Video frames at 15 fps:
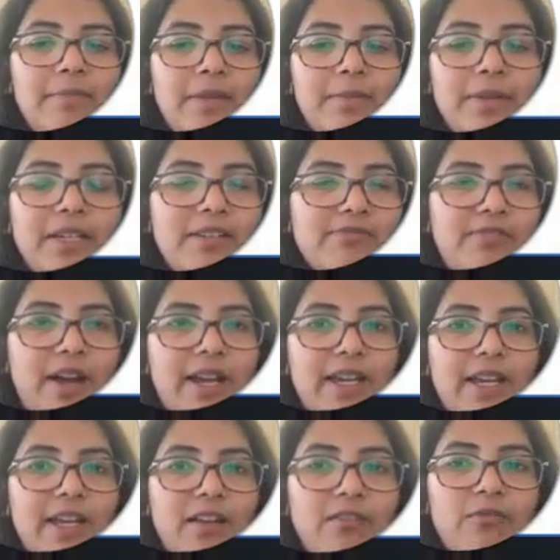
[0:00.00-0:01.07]
maybe
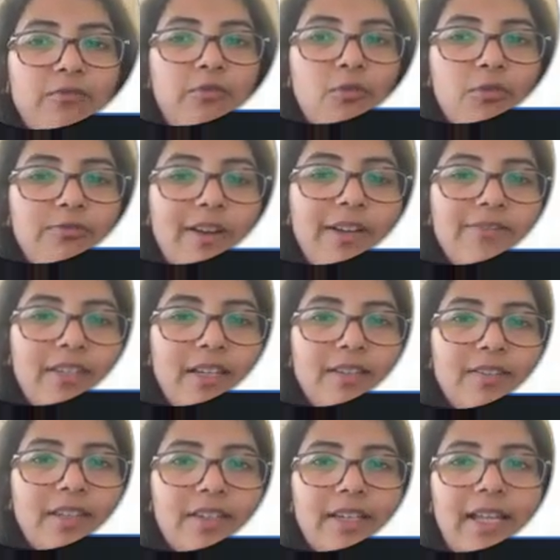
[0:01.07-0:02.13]
defining 4 or 5
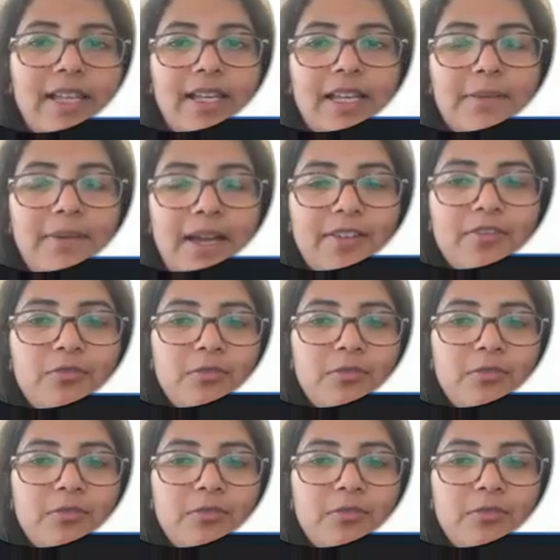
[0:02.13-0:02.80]
things that the LLM has